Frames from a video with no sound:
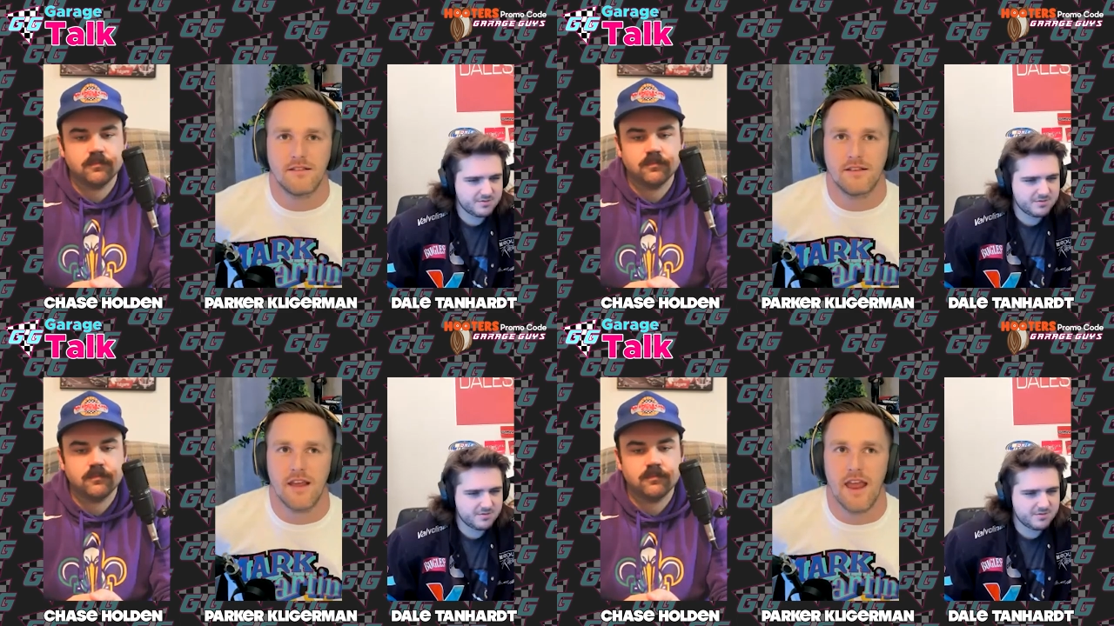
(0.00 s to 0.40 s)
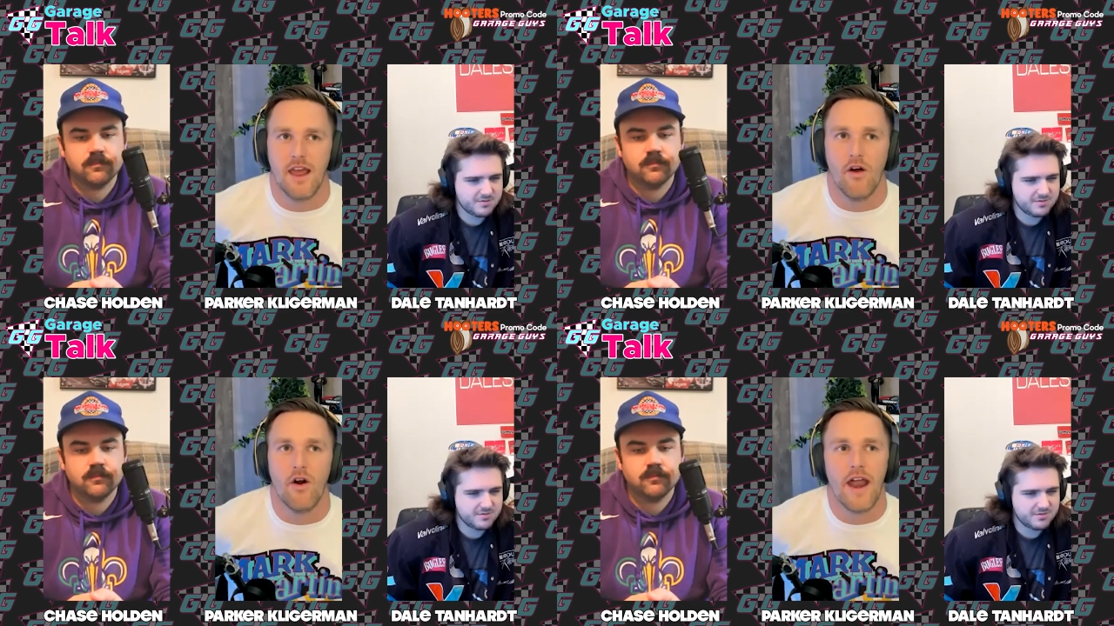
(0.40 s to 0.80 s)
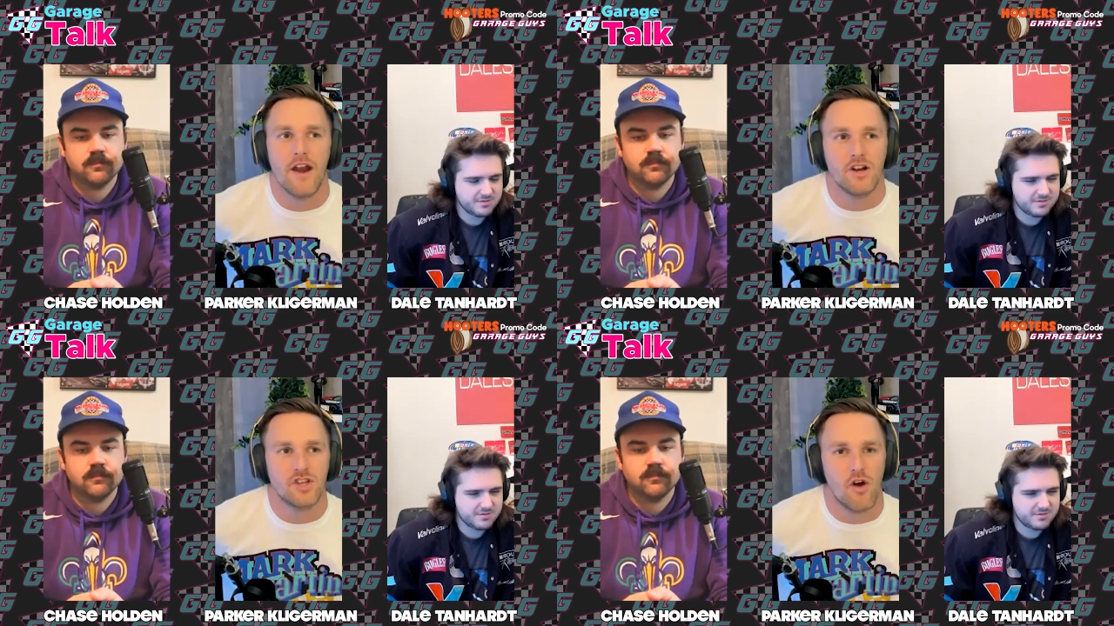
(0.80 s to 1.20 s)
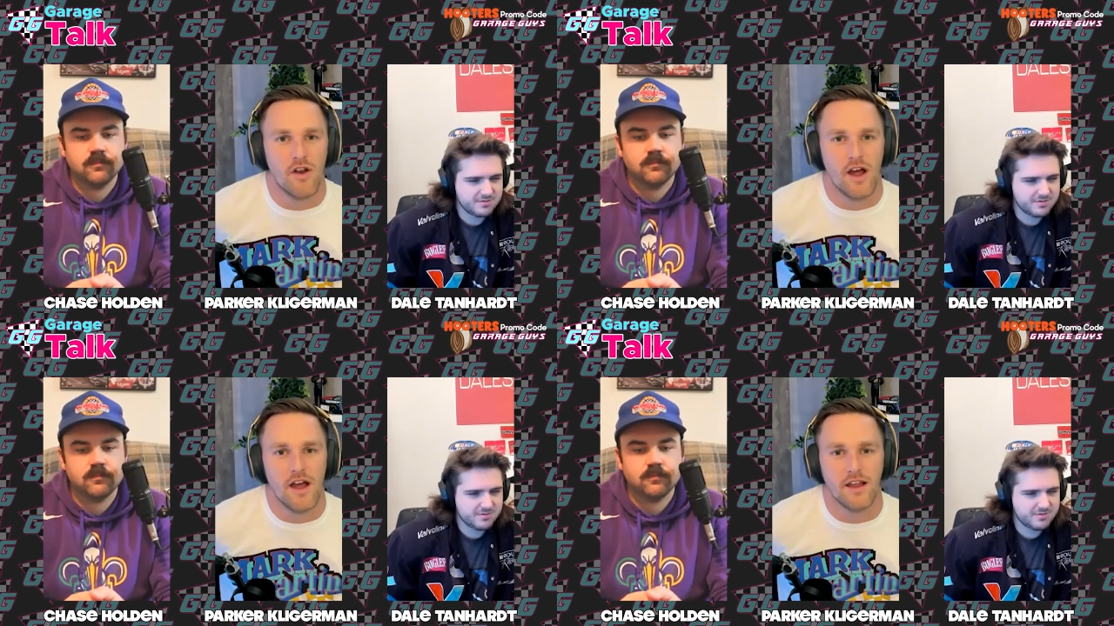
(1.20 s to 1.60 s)
Speaker 1: ta- or
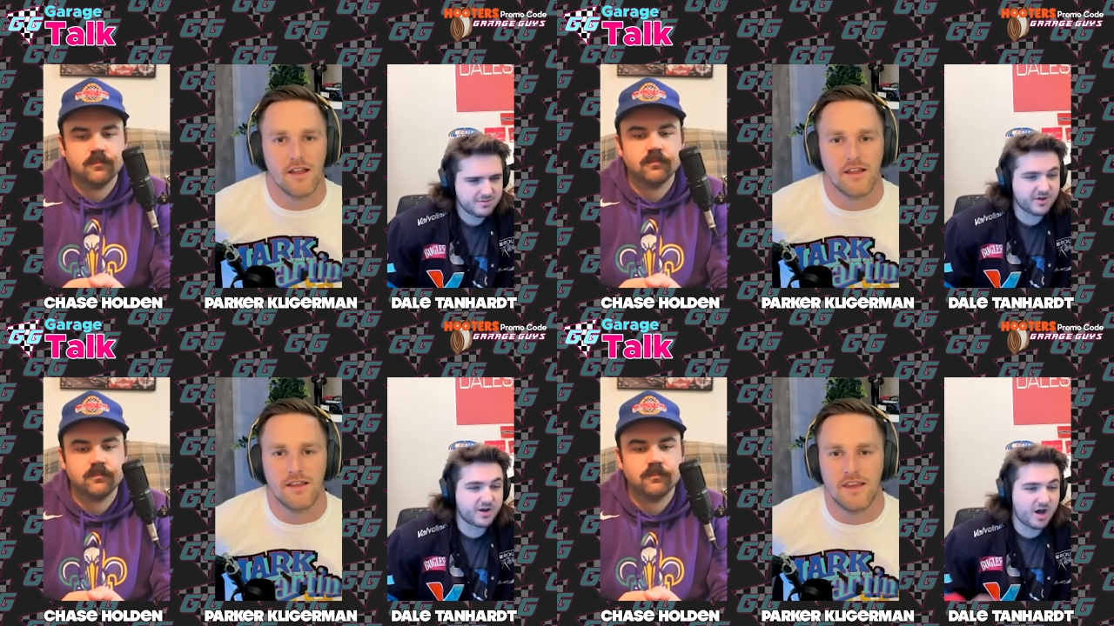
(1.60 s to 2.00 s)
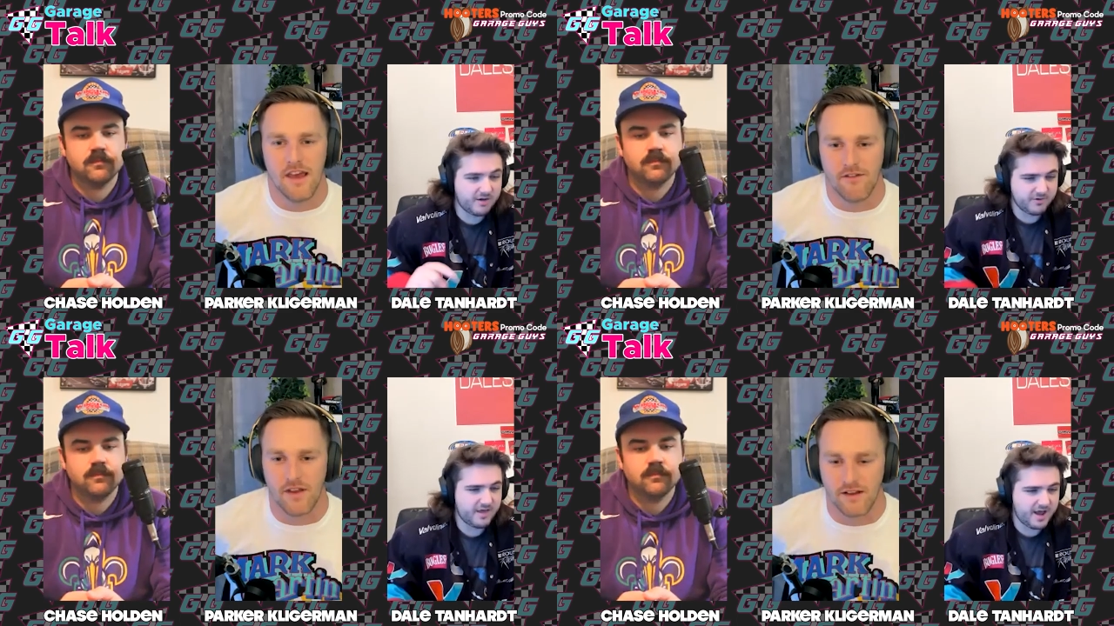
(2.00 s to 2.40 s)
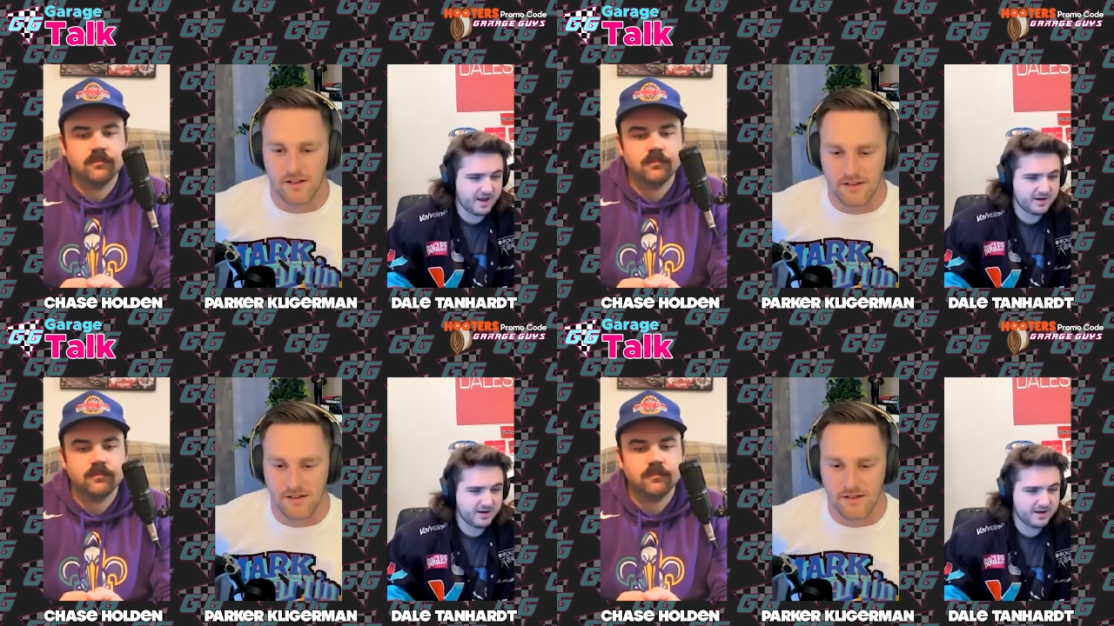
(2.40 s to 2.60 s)
Arizona to giving, cover that.